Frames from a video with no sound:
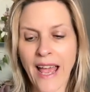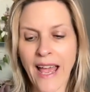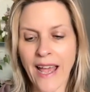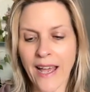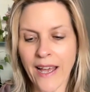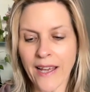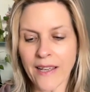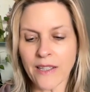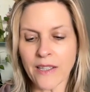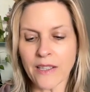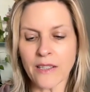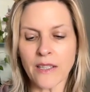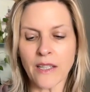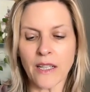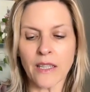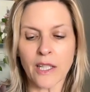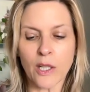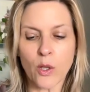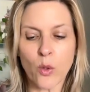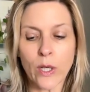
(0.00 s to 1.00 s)
added
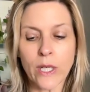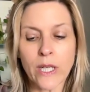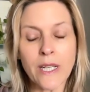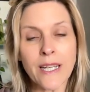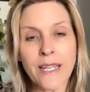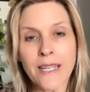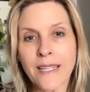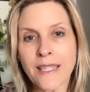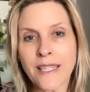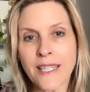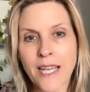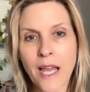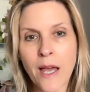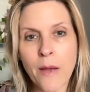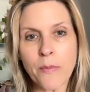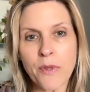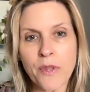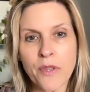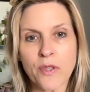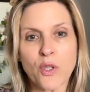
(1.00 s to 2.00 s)
liquidity and
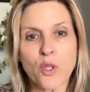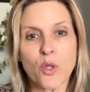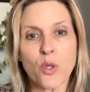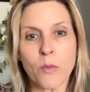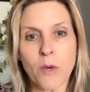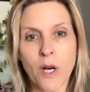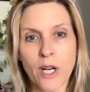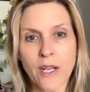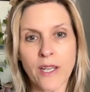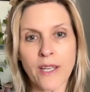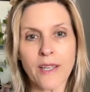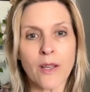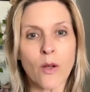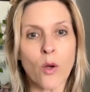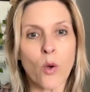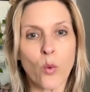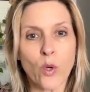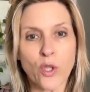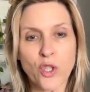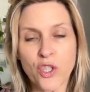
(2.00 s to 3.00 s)
depth to a
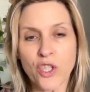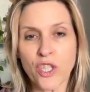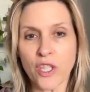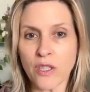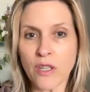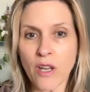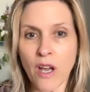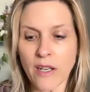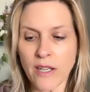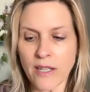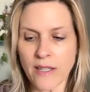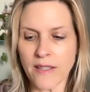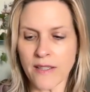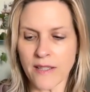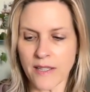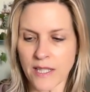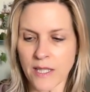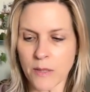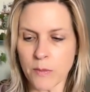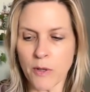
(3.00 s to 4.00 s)
market which did not
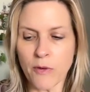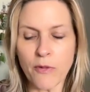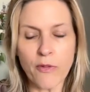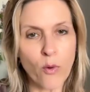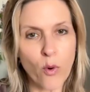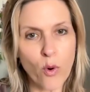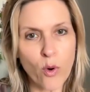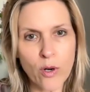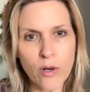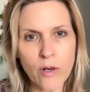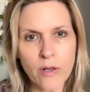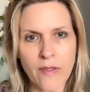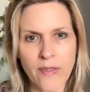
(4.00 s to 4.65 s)
exist before.